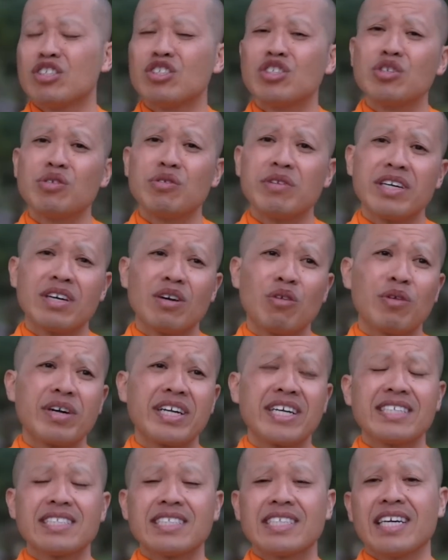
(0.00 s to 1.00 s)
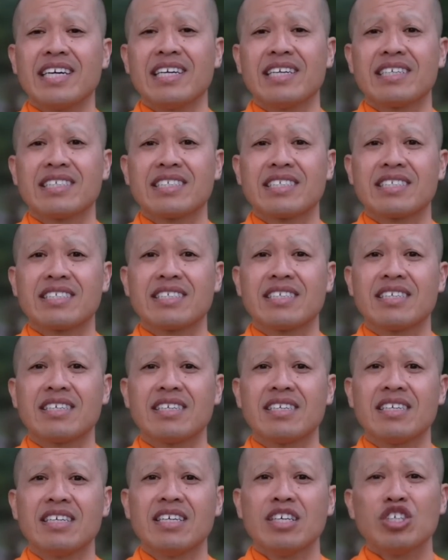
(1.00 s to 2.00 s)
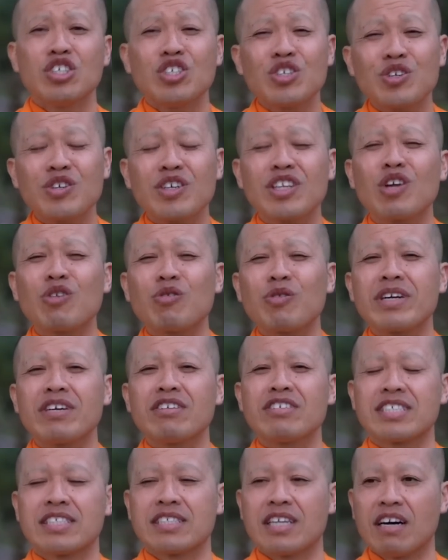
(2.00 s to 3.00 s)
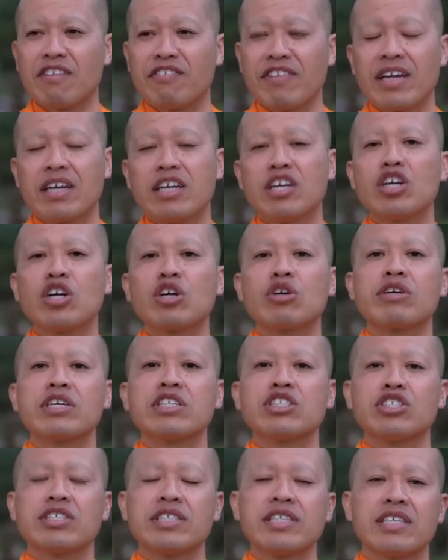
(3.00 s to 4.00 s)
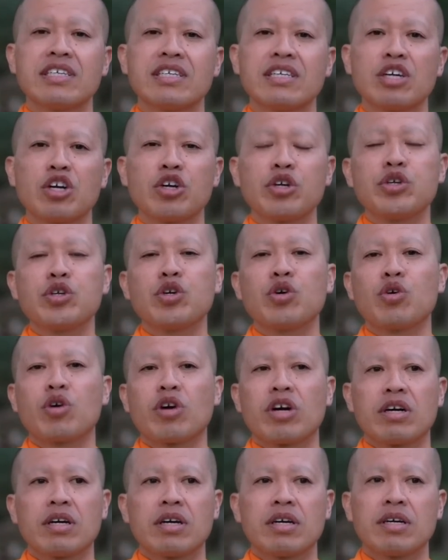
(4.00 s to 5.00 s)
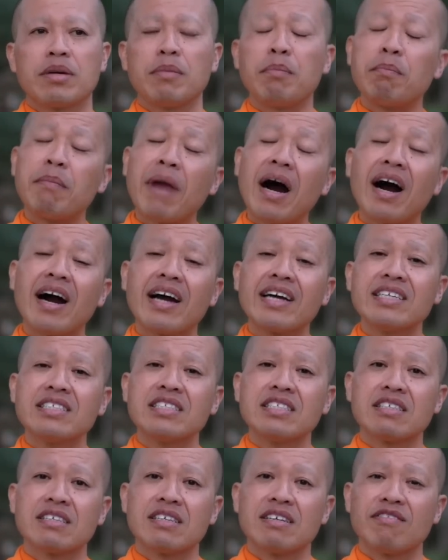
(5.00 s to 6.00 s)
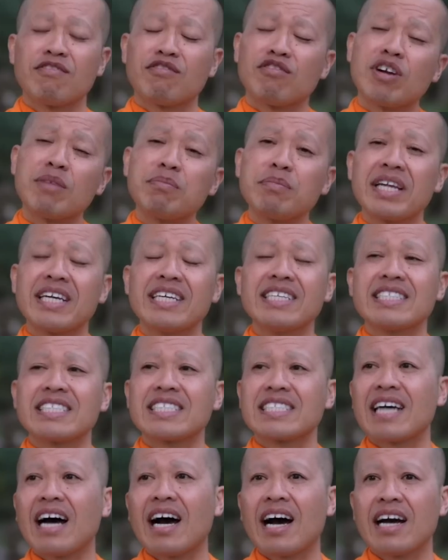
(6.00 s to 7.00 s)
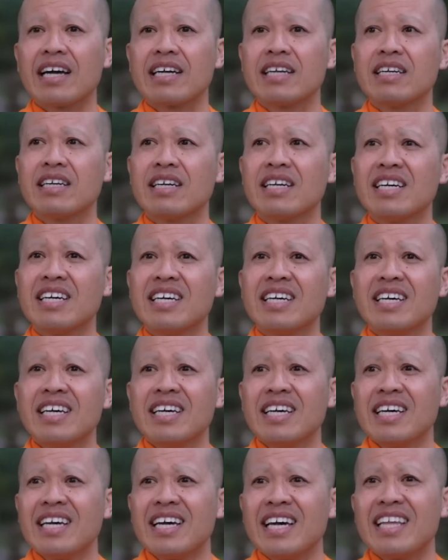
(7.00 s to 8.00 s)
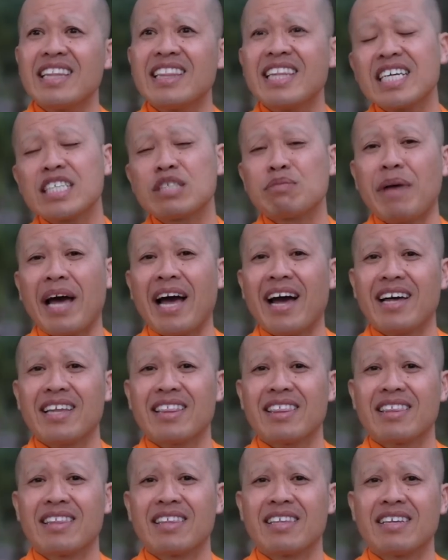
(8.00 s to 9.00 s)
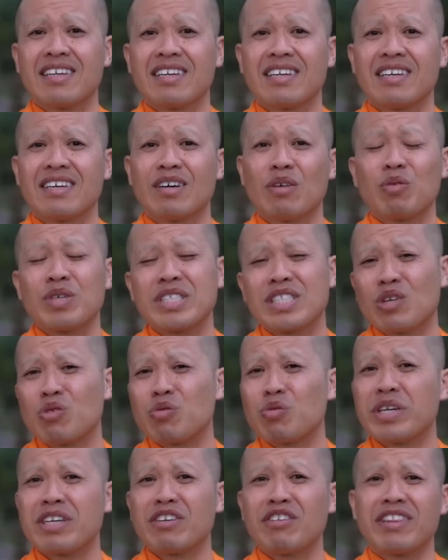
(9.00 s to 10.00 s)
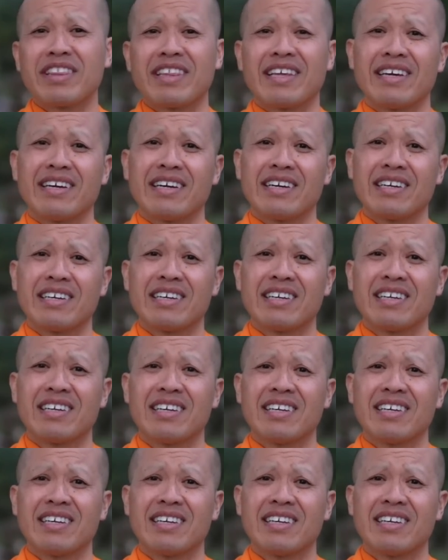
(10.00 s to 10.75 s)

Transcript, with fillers: doing what it takes, doing the real stuff and nourishing your mind from the inside. And this path was the real thing.